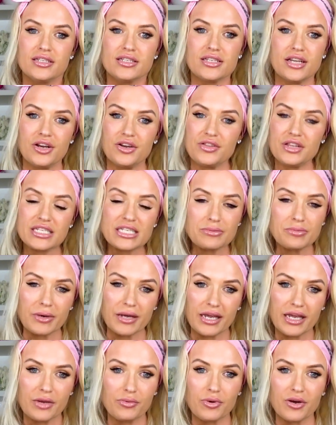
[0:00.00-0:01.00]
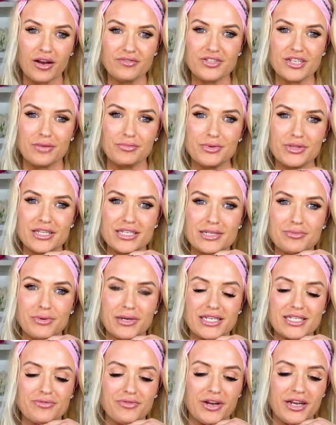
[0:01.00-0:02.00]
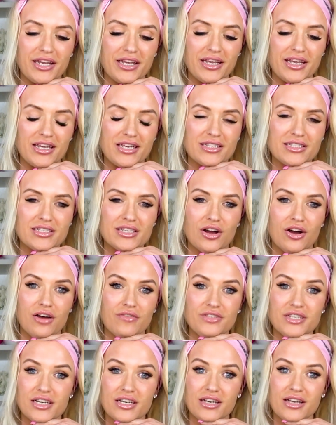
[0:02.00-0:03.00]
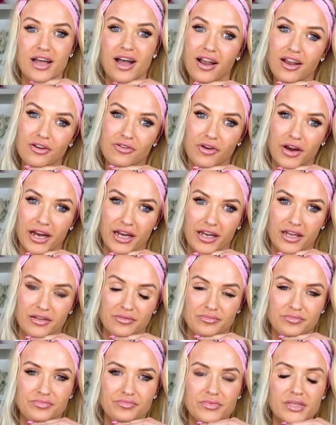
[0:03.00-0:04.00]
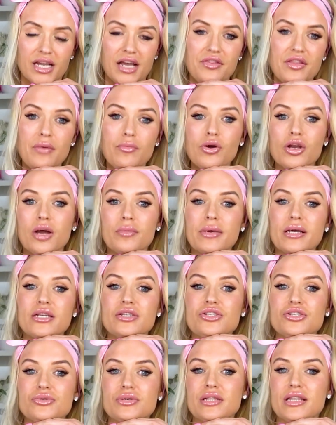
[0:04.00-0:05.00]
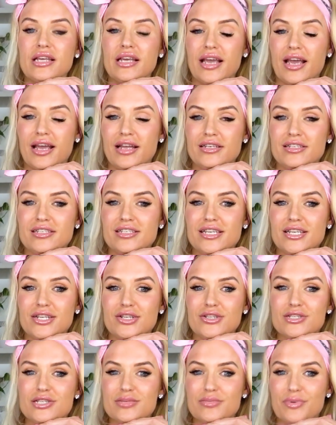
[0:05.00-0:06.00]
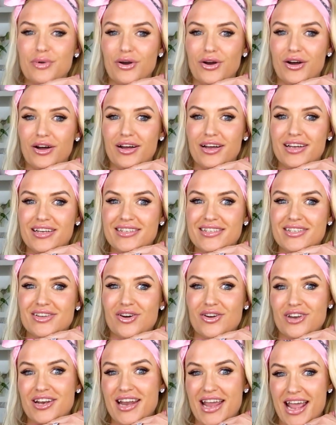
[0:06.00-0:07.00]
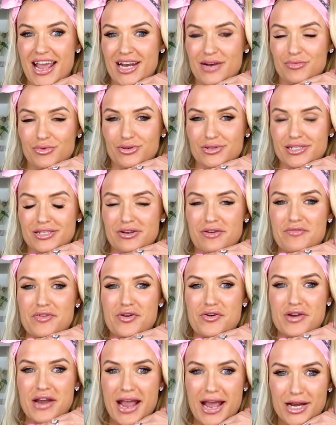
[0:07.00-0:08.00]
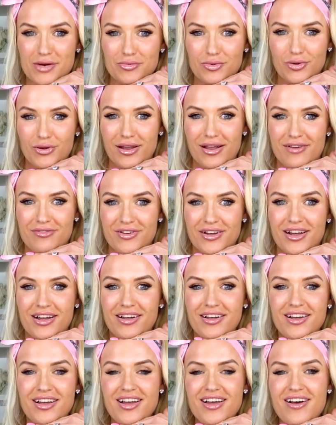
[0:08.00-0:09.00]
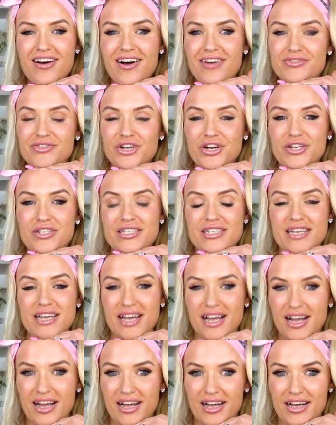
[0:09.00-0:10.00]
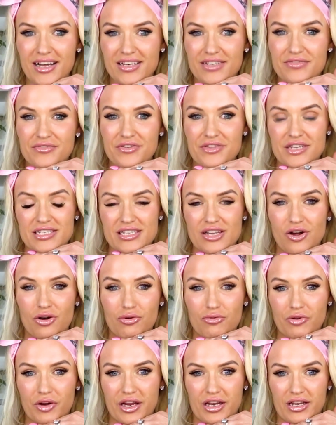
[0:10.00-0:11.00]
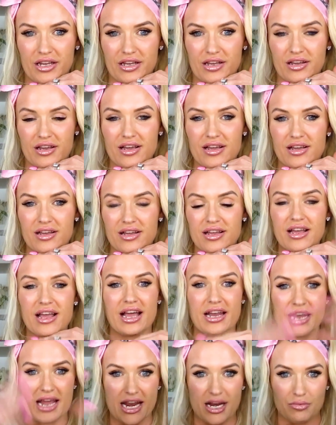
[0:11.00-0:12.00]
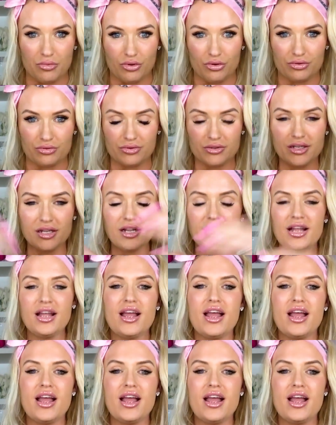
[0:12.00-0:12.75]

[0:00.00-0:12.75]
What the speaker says: So this week, what I've done with this week's reading is I've done a color reading. And then what I'm going to do at the end is a little surprise on an animal. So if you're an animal lover, I've chosen a card for this whole reading, an animal.